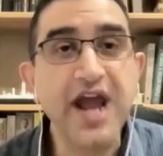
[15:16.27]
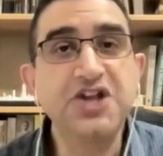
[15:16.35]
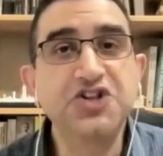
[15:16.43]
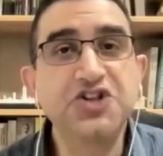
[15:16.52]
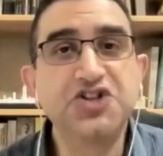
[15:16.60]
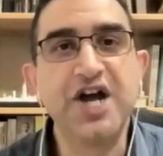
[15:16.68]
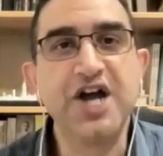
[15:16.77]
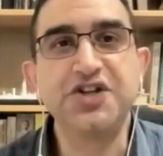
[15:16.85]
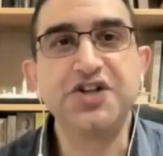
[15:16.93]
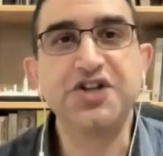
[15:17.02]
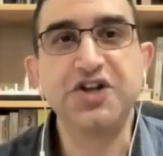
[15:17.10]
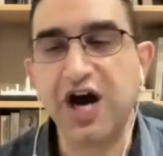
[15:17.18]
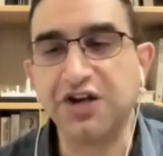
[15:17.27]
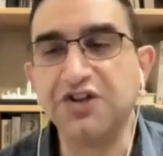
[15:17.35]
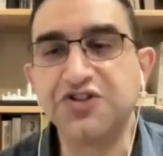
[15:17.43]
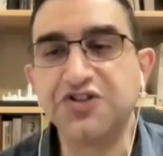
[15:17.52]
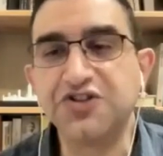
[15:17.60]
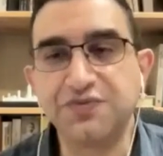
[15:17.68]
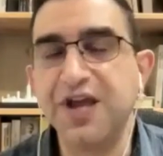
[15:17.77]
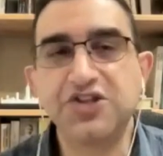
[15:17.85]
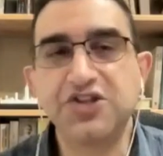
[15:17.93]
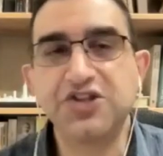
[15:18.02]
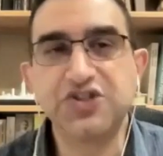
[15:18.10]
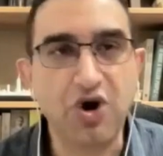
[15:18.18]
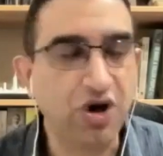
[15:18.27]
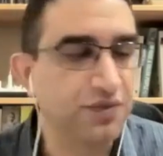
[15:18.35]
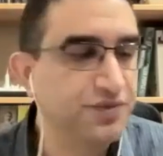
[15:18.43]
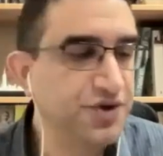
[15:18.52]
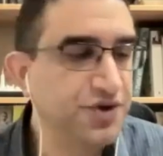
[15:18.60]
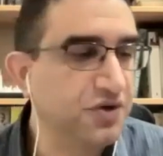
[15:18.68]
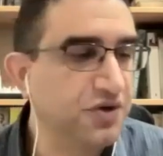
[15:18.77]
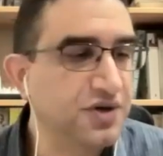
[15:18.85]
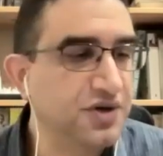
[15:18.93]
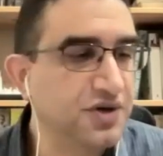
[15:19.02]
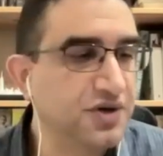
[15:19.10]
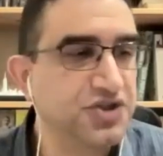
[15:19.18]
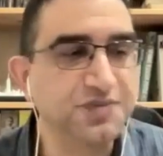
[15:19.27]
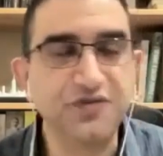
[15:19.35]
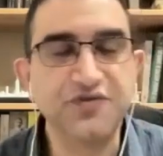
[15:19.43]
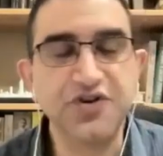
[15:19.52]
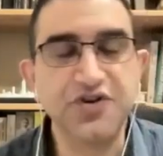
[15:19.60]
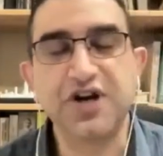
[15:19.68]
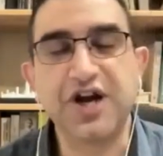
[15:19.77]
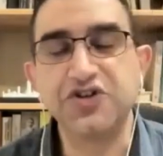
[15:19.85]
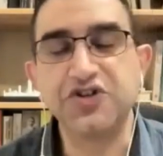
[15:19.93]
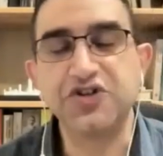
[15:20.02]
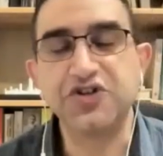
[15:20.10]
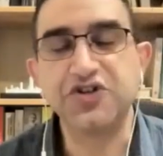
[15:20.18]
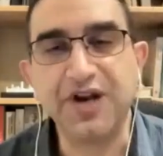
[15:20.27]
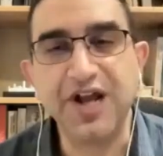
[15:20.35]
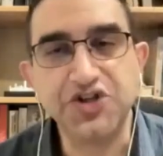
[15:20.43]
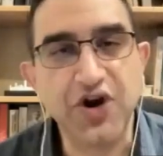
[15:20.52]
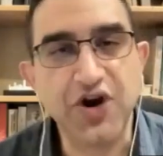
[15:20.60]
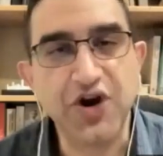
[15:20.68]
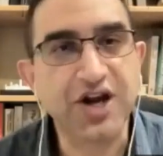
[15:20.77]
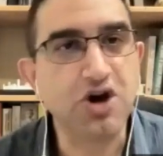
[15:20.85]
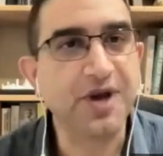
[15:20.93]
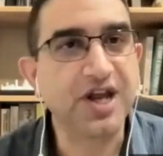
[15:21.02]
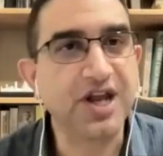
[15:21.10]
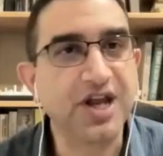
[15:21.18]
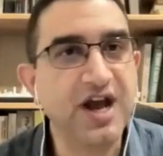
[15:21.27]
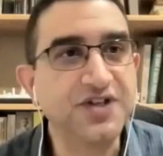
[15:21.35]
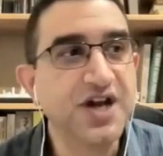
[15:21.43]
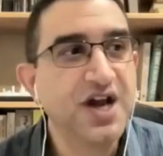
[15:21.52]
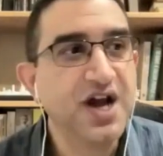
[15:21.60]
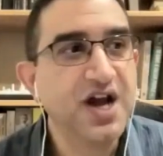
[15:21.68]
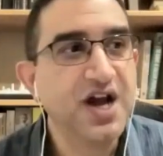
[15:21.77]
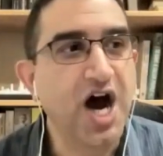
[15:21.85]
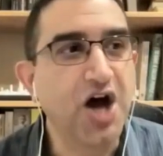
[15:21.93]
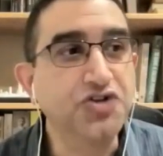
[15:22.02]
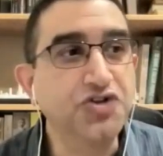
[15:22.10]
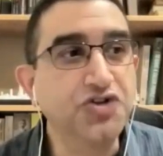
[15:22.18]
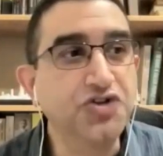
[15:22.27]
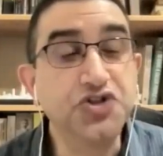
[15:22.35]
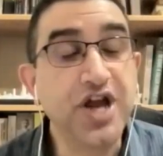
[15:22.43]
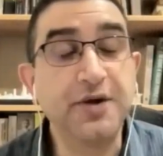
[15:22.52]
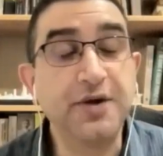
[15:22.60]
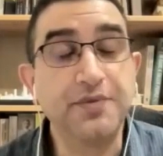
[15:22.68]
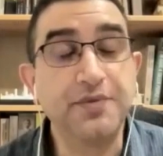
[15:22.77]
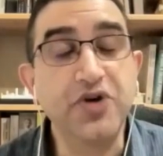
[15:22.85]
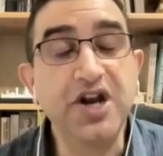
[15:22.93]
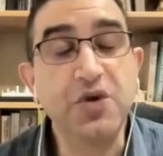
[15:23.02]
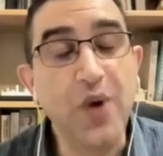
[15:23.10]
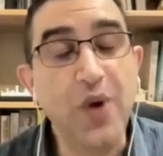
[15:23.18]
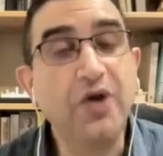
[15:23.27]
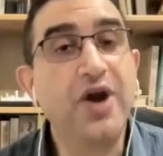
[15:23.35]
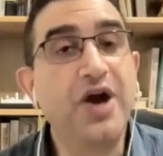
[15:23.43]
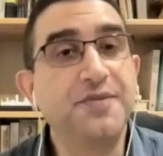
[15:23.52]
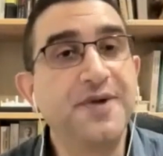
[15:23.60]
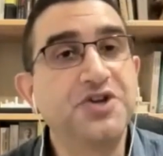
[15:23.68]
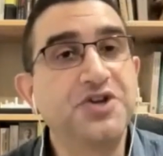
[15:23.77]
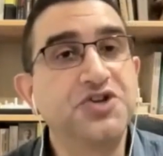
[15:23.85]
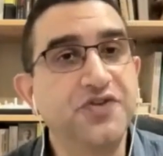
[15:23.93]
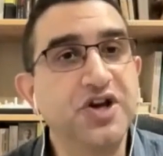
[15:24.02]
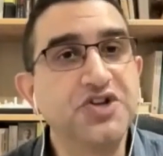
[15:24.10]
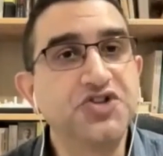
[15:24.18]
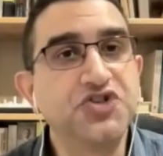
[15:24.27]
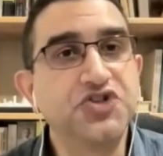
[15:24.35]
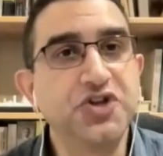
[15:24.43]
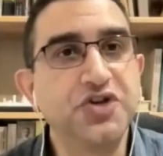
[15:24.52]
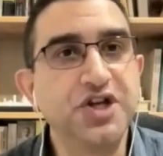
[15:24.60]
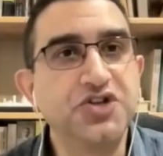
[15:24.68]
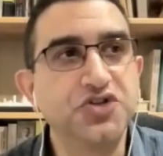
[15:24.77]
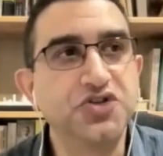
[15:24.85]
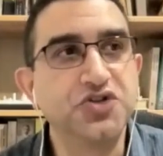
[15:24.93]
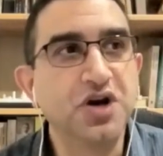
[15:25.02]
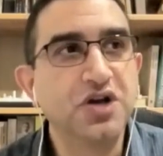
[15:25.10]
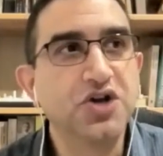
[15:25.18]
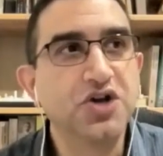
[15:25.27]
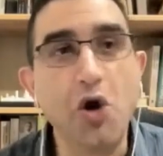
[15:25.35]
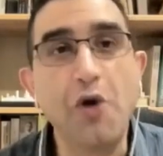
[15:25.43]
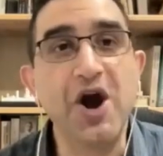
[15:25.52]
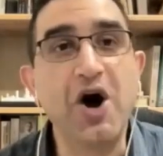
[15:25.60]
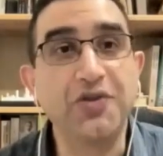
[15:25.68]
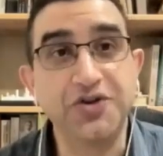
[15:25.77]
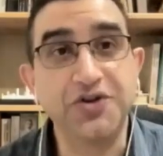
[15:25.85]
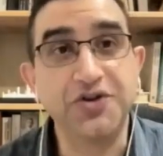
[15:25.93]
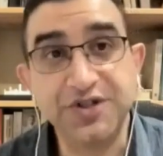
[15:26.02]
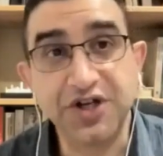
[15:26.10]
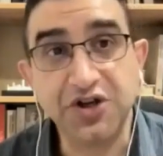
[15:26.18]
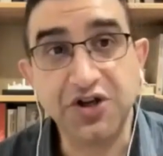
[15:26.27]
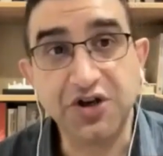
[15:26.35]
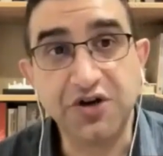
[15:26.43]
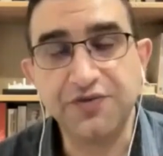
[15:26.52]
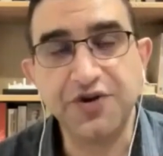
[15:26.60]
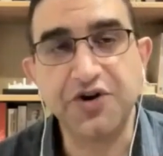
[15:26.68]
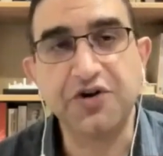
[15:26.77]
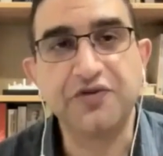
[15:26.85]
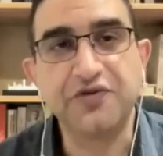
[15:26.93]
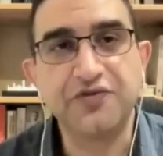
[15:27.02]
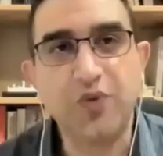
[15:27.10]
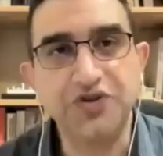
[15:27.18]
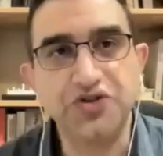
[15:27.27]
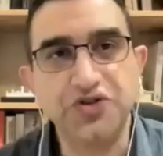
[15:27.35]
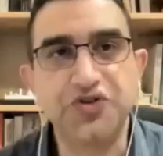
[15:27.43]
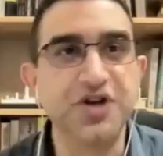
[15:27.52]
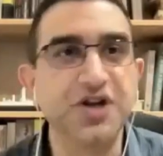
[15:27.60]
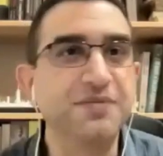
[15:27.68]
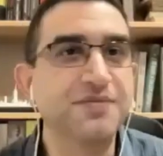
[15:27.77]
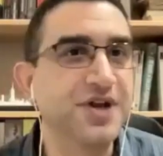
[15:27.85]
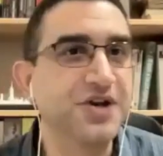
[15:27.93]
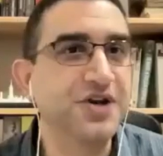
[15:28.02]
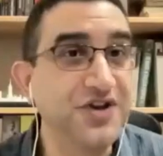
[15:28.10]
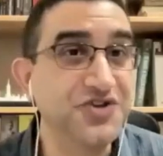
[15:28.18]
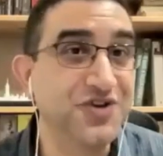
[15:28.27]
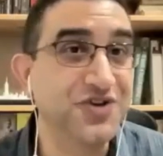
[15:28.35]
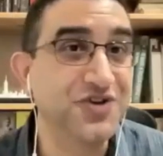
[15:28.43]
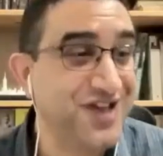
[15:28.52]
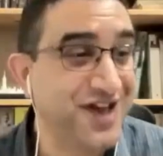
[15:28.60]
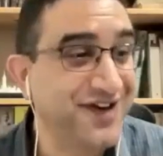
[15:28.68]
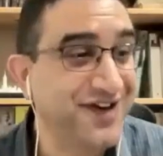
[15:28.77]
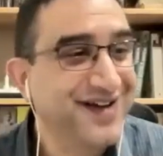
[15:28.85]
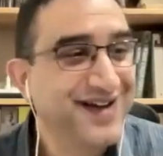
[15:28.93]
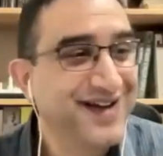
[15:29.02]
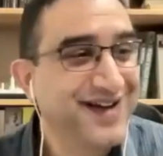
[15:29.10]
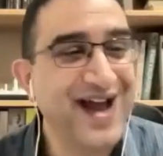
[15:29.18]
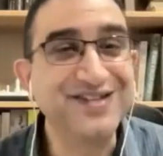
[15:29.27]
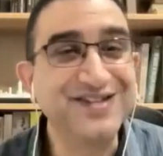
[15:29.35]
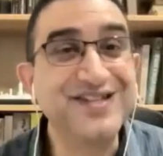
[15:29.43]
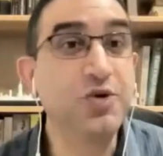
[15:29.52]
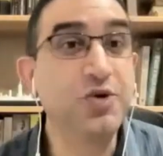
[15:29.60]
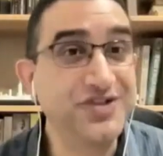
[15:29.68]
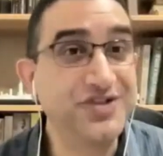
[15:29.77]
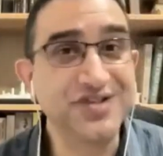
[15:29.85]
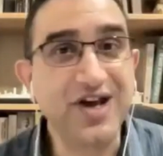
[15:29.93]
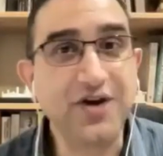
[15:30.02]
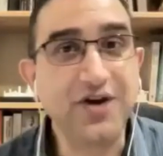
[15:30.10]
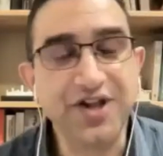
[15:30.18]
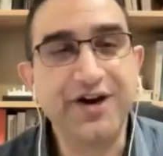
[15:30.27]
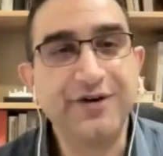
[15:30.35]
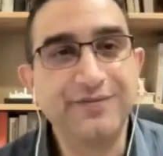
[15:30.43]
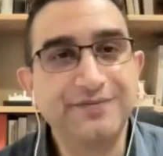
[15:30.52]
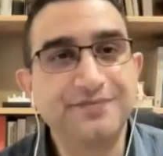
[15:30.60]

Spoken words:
any society, regardless, big, small, in terms of country's population or economic heft, to get a really well-rounded picture of your history, you need to go beyond those particular 1, 2, 3 individuals and see who else is out there.